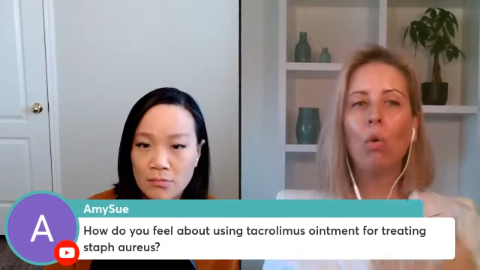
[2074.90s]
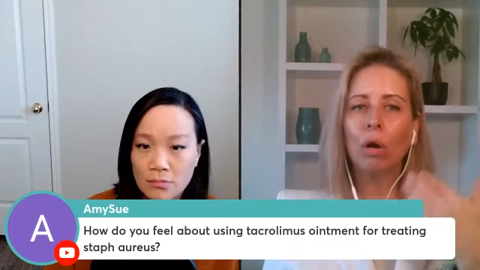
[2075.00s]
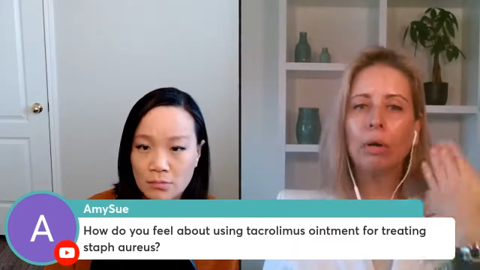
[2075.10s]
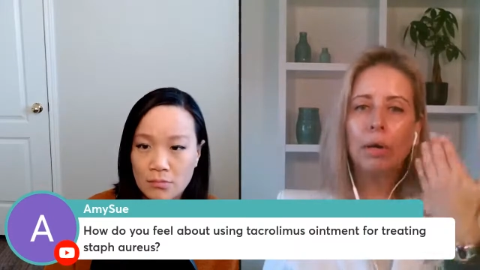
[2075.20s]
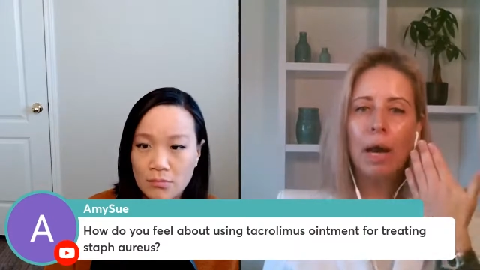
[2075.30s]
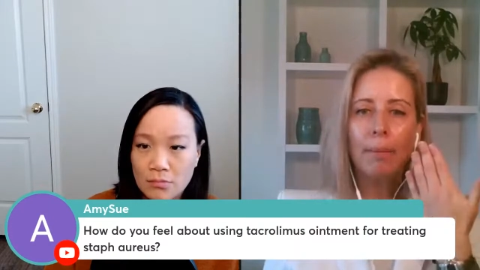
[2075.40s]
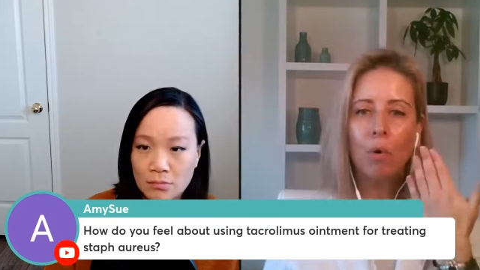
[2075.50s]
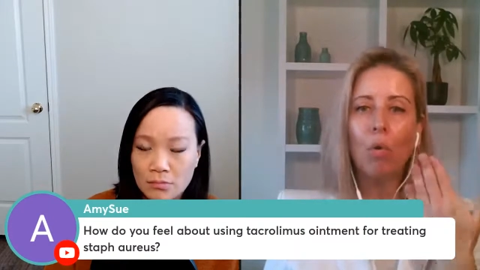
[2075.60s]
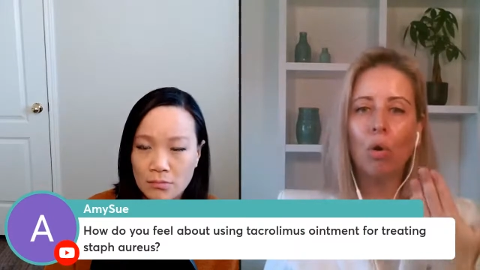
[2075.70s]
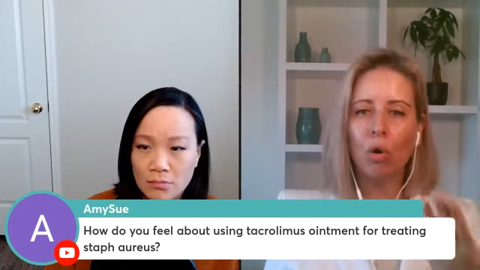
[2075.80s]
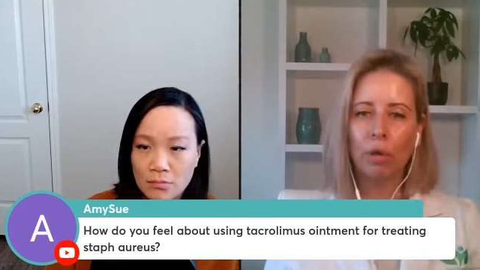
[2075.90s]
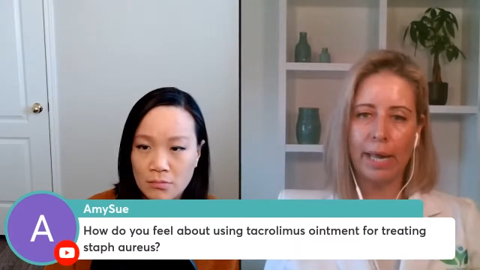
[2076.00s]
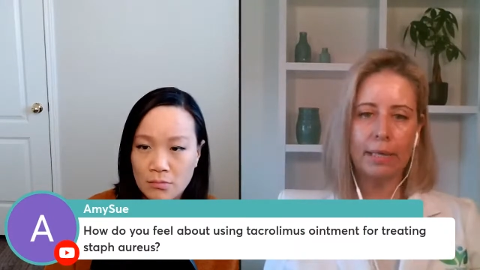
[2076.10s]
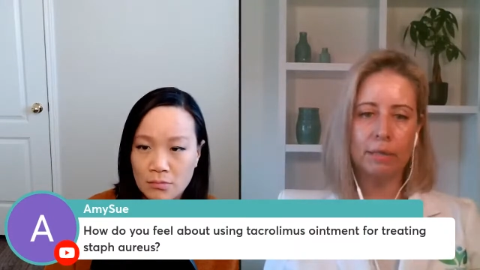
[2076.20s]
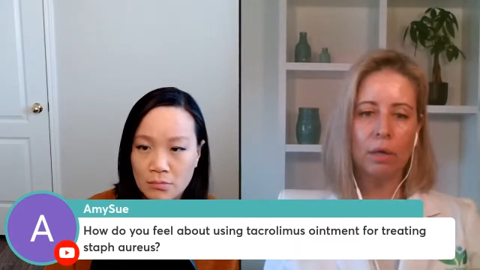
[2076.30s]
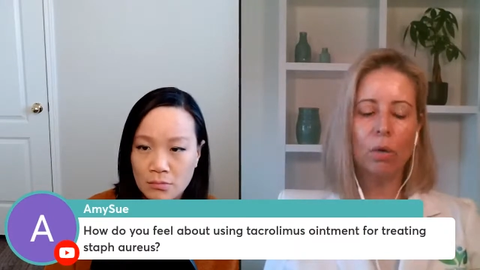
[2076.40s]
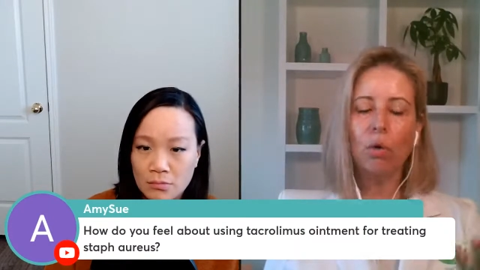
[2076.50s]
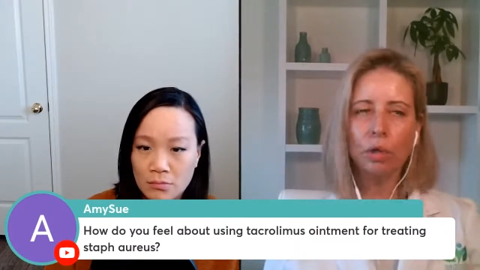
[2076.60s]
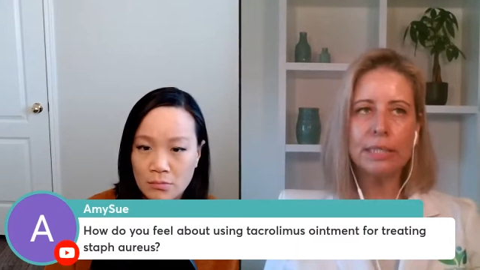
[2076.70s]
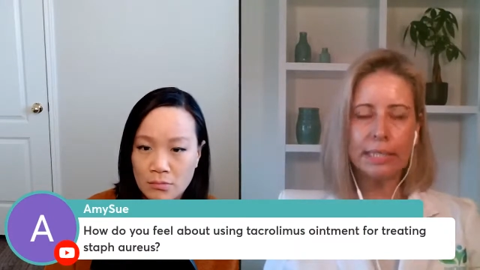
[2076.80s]
Speaker 1: or um, oral and
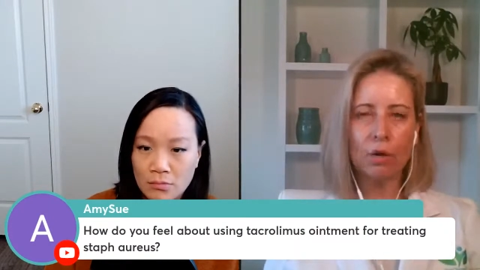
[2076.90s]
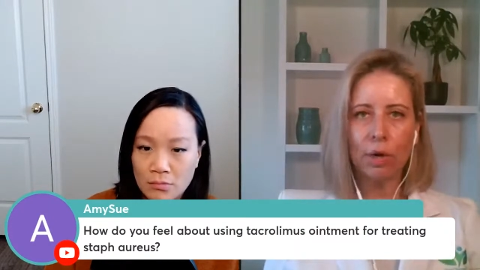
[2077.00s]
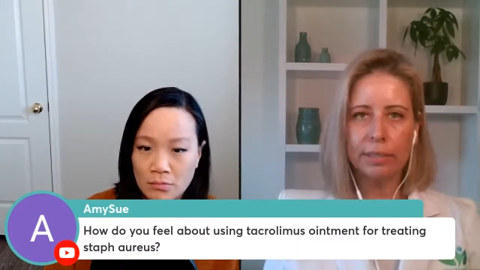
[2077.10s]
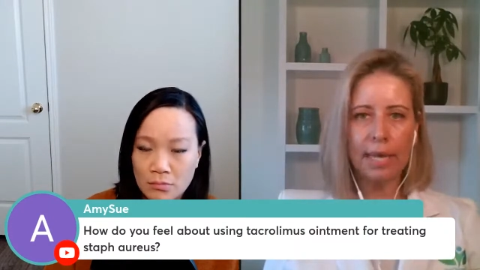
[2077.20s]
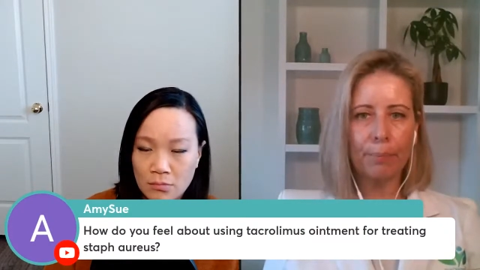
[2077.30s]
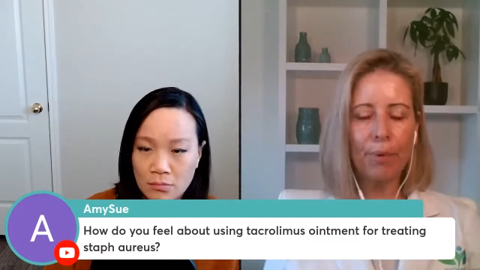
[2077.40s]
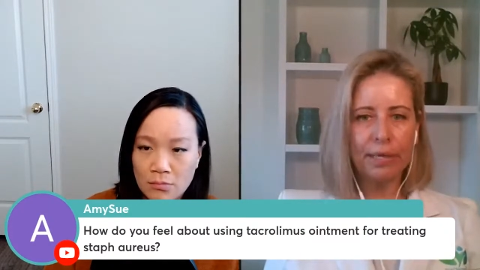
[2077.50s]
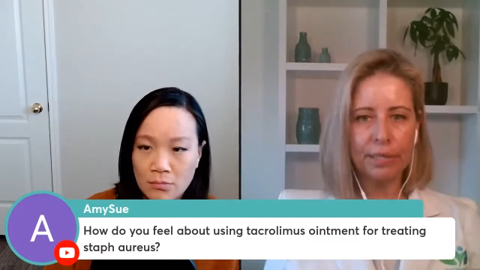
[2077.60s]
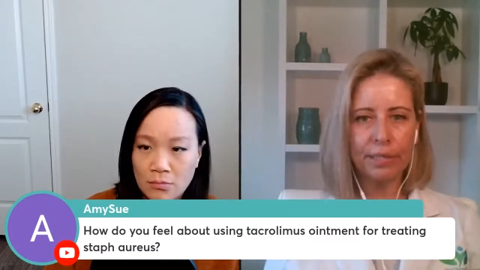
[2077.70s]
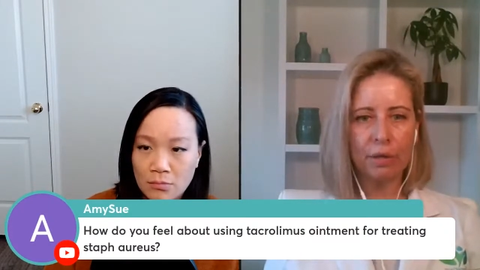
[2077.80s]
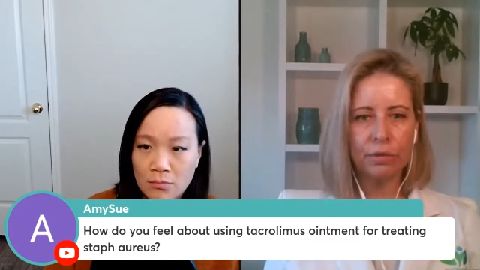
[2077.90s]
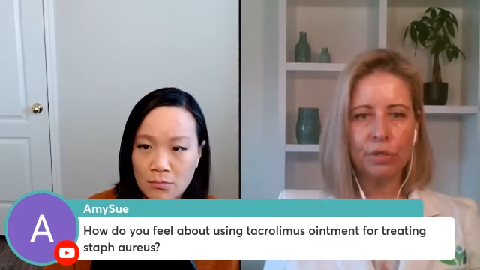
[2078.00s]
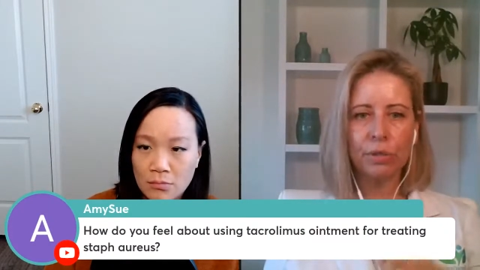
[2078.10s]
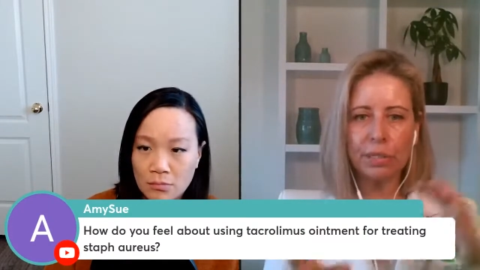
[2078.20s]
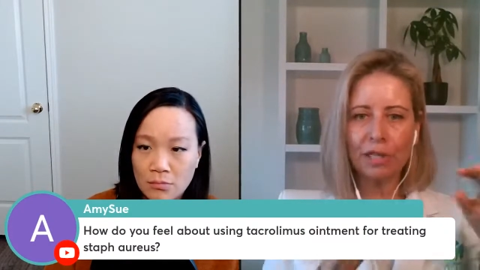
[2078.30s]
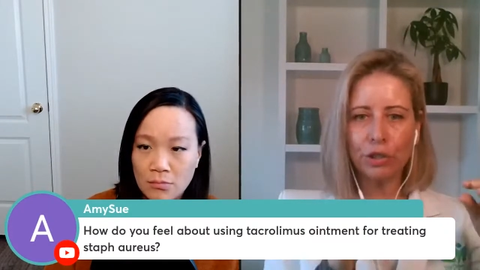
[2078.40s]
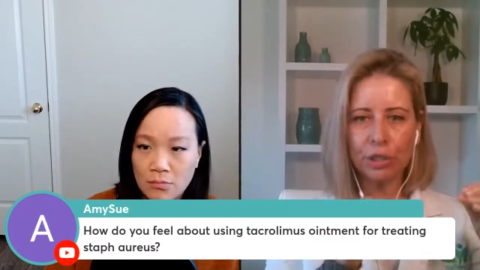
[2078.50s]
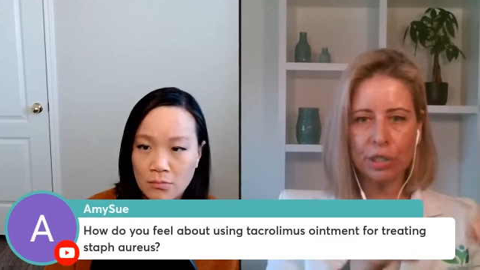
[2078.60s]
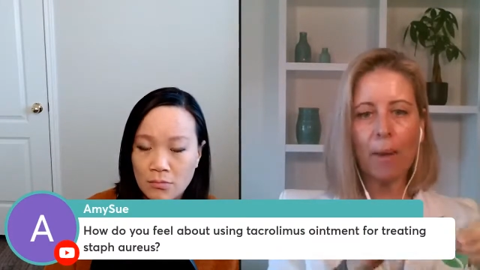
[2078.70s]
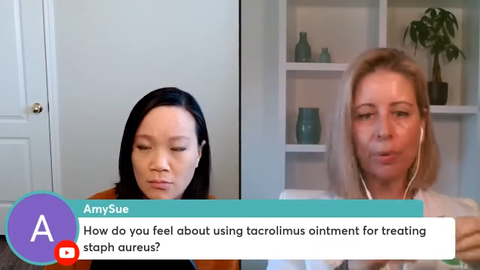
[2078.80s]
oral steroids like prednisone. So it's not
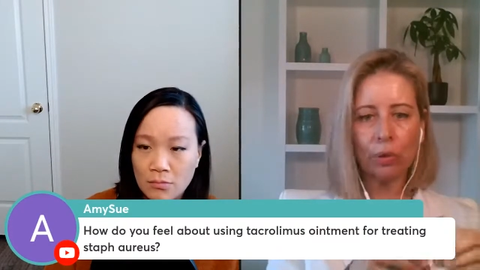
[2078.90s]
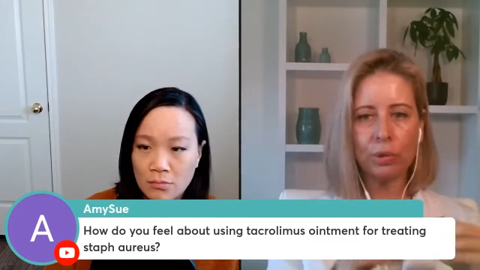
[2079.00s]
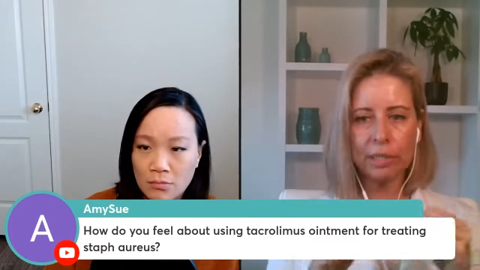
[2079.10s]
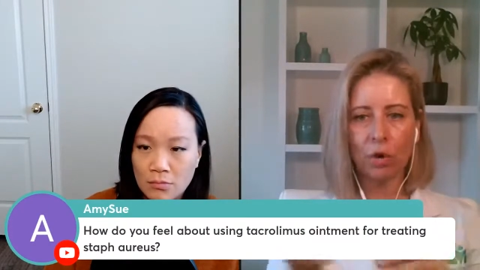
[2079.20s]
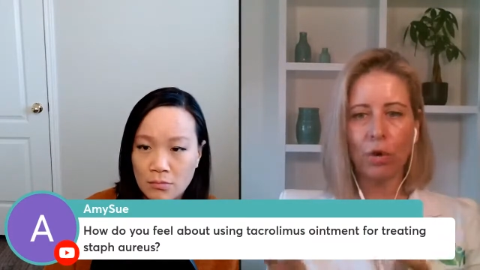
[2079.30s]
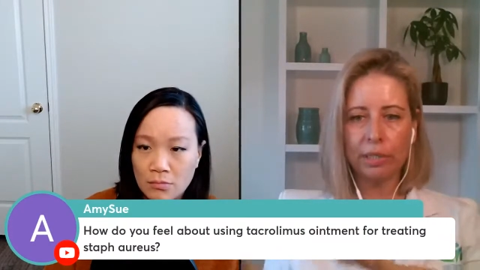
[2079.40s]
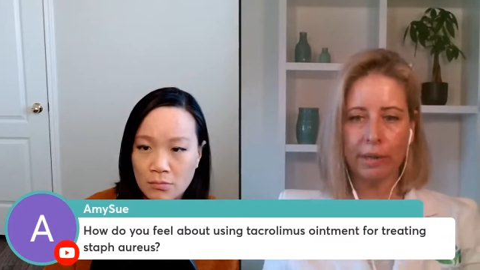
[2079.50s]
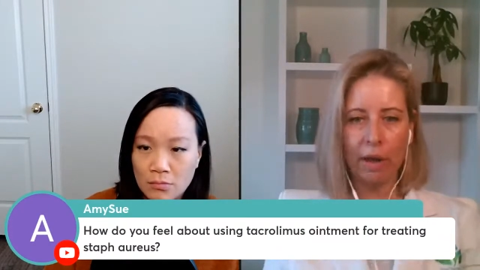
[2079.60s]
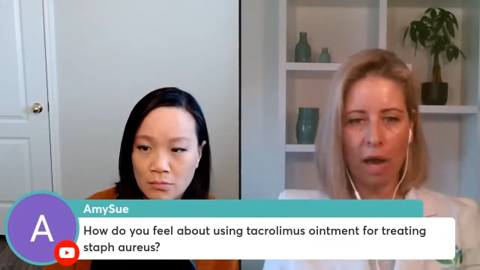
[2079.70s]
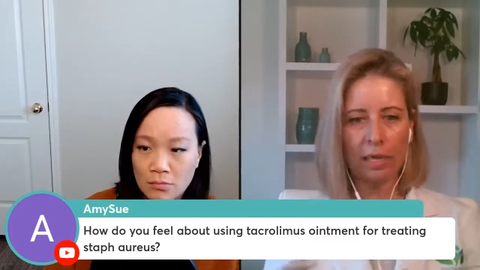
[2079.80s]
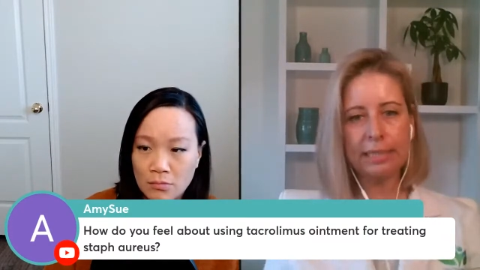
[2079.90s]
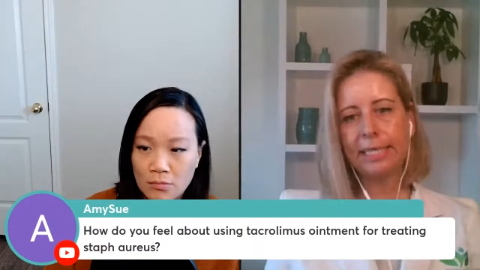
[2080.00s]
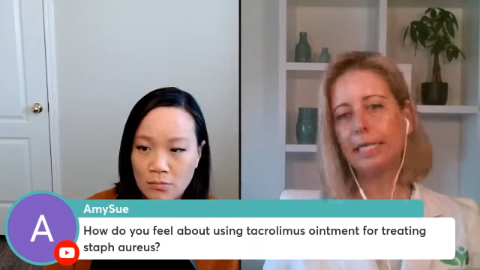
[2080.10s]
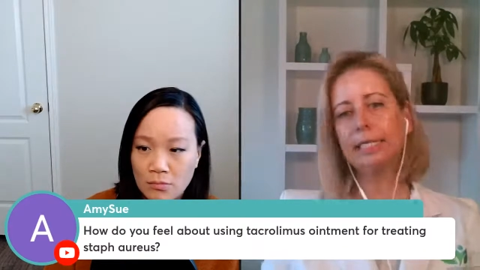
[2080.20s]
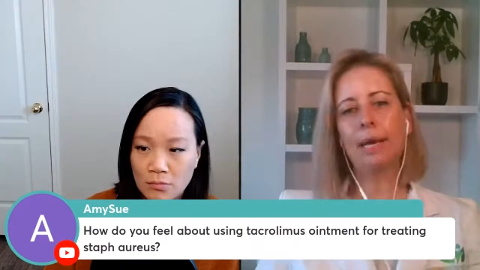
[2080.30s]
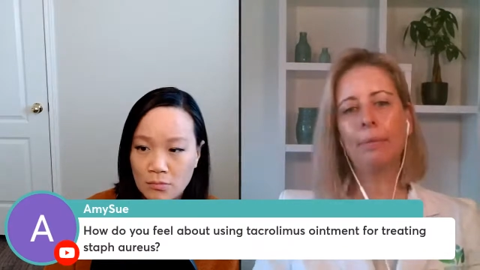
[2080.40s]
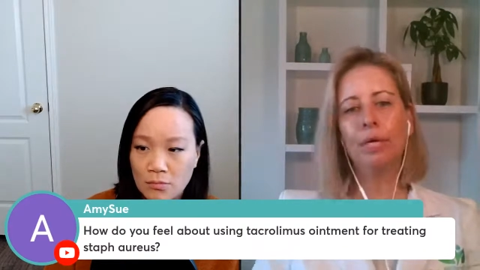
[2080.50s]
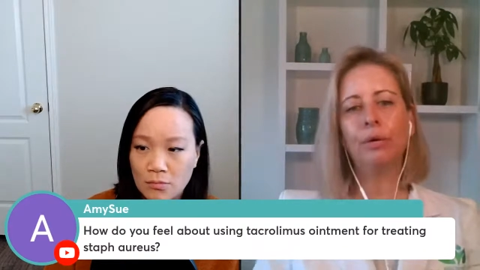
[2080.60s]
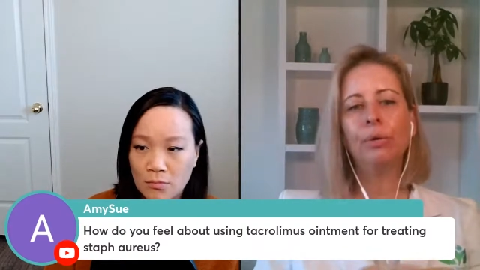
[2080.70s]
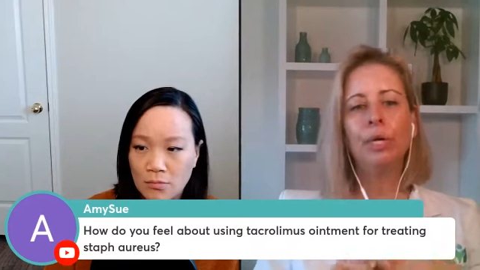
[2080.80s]
just topical steroids that cause
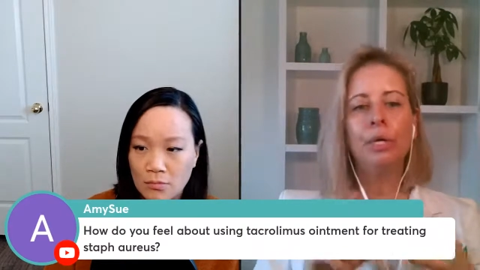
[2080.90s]
TSW.